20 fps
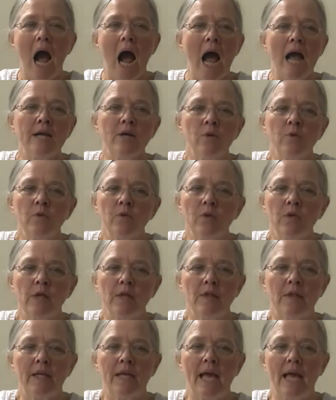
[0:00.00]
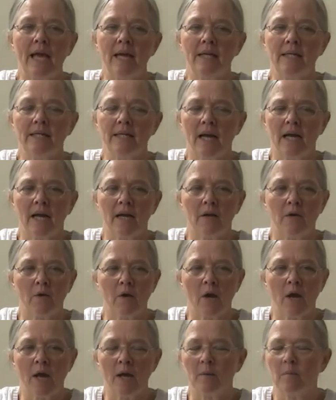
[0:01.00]
I don't think the egg
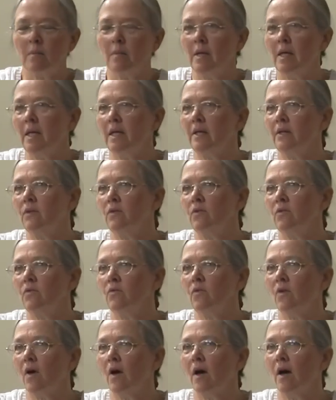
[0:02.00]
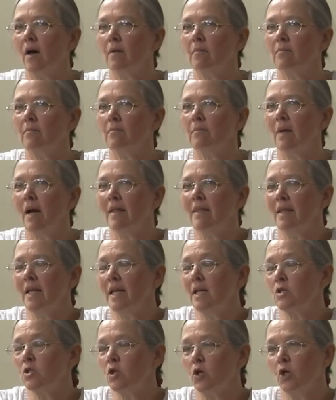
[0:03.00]
diagram is, I think
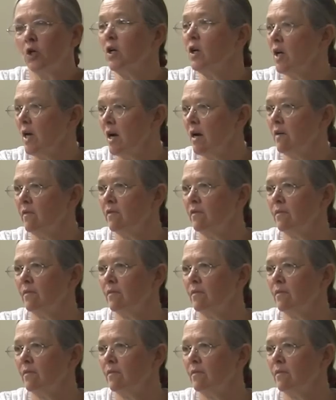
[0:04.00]
it's good enough.